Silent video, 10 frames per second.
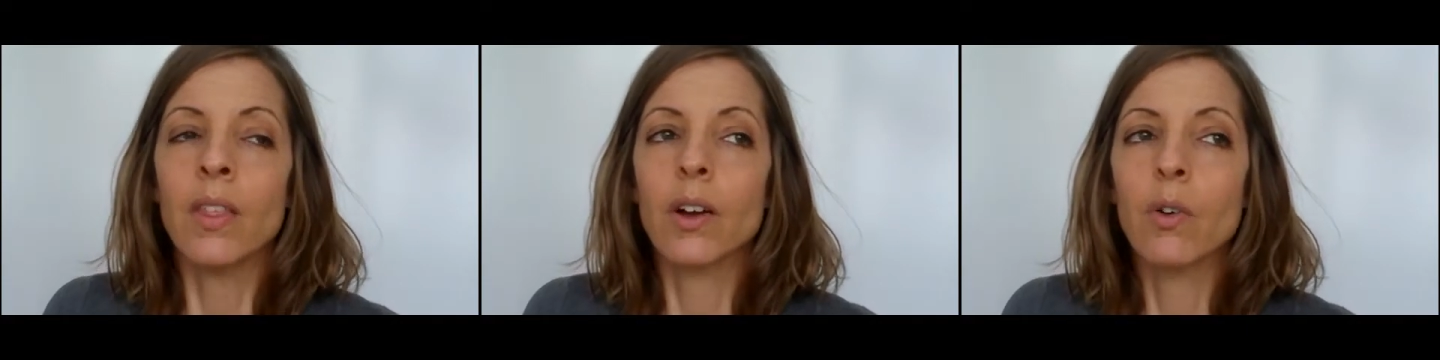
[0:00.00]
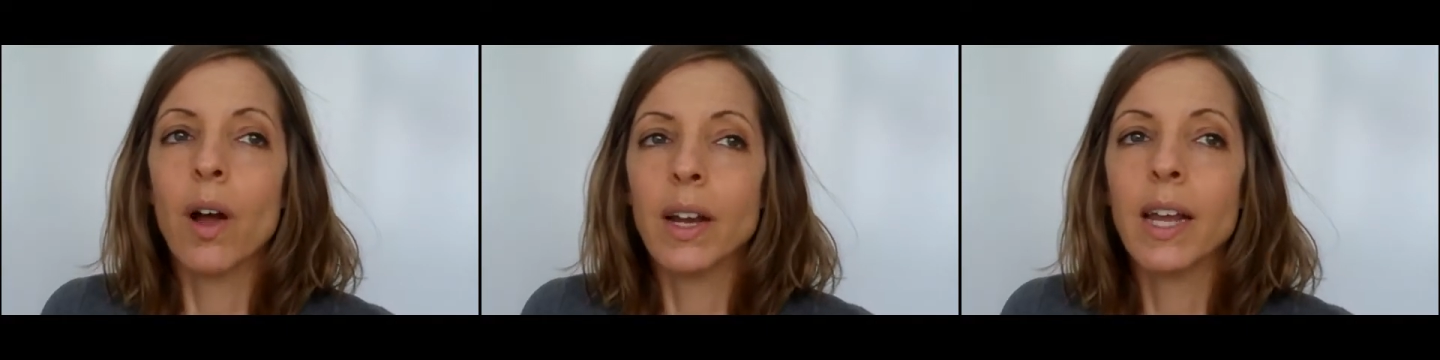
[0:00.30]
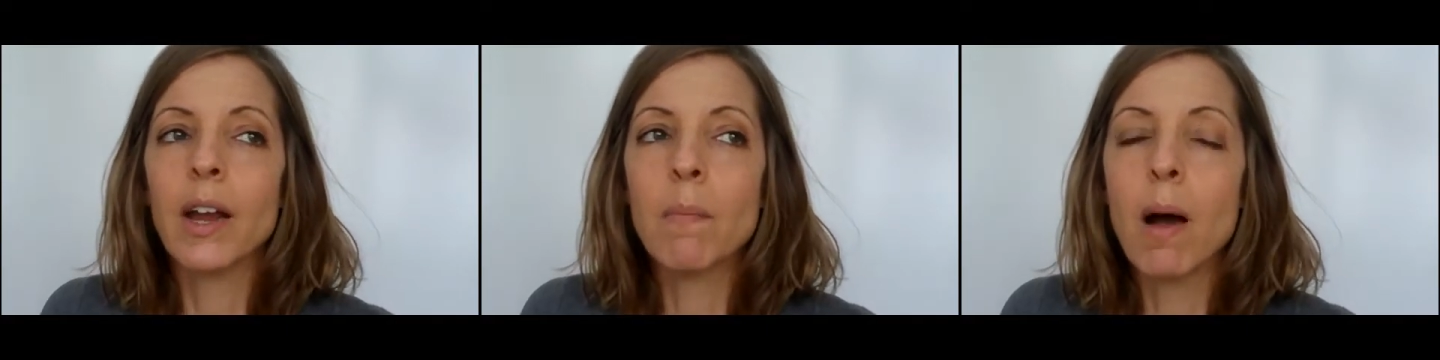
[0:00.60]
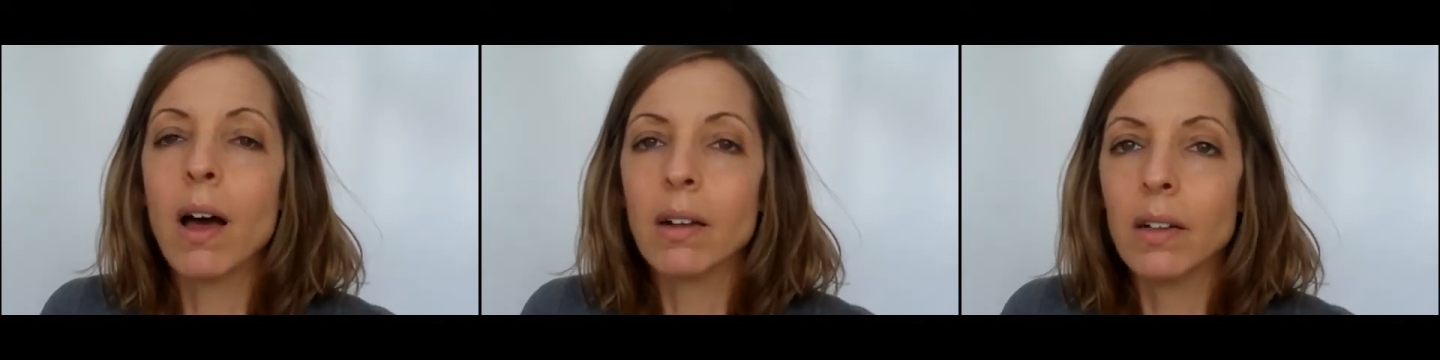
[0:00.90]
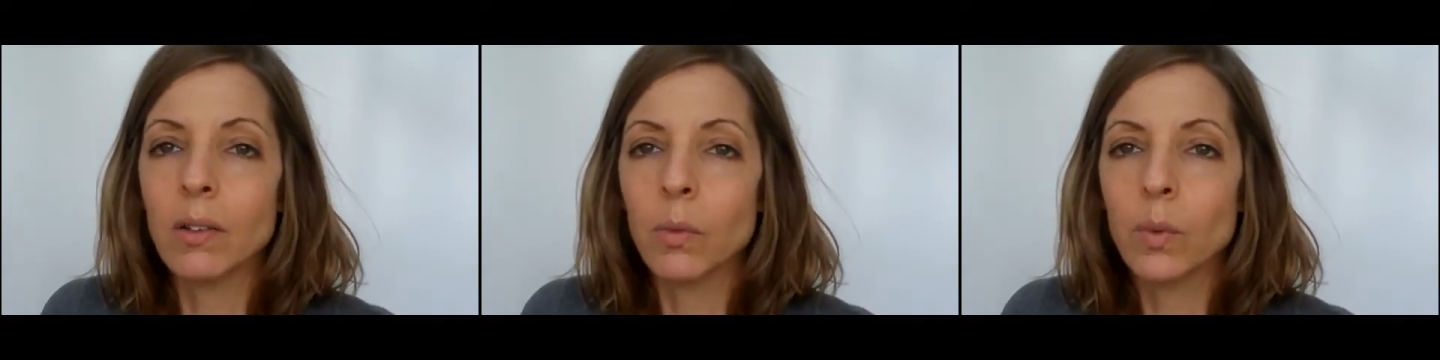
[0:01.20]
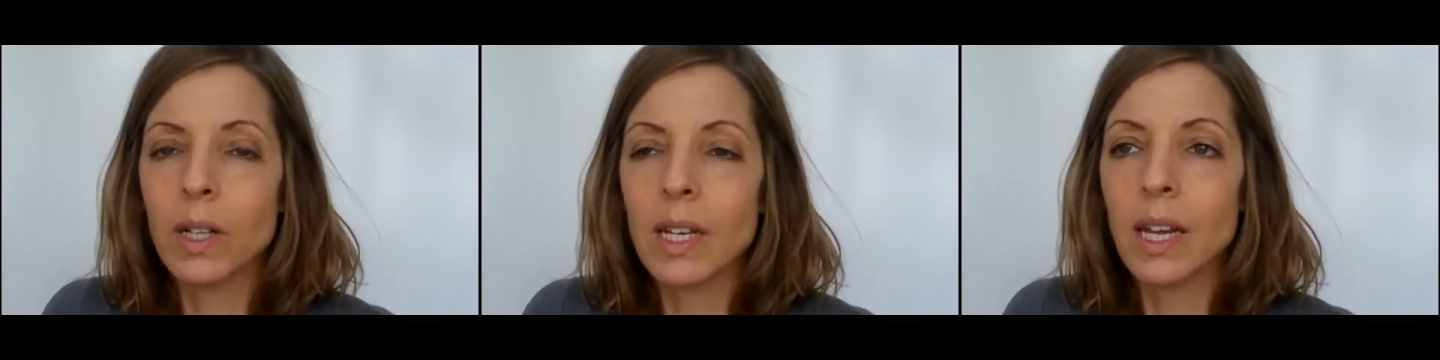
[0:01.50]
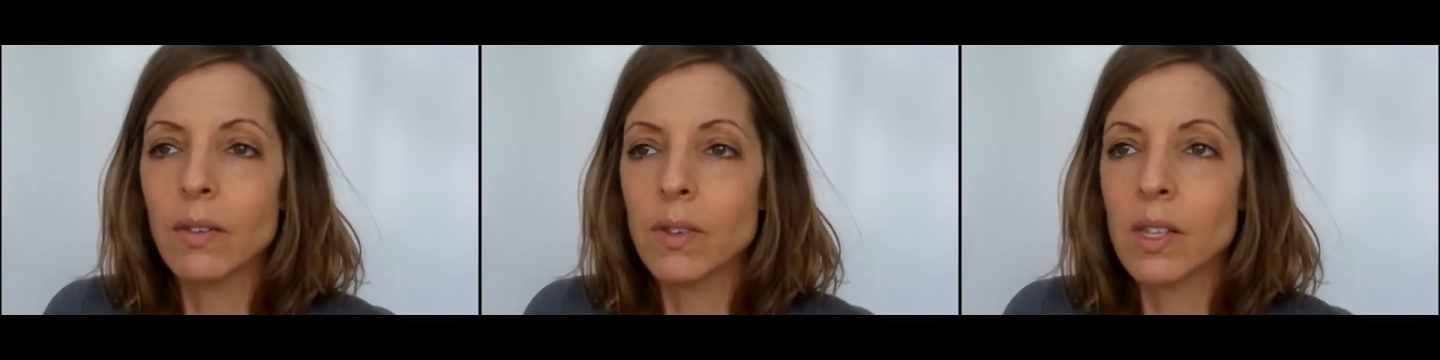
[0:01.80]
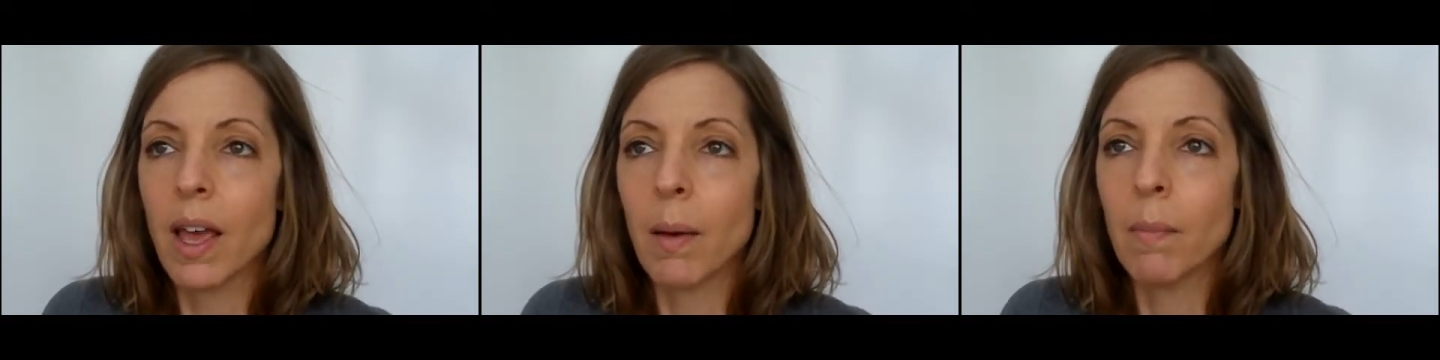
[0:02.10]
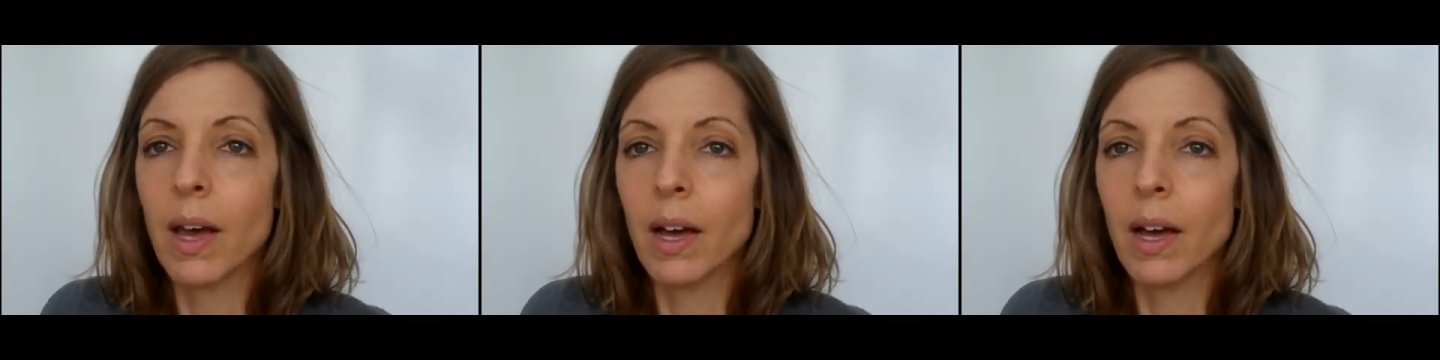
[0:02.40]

The chronic care model really gives them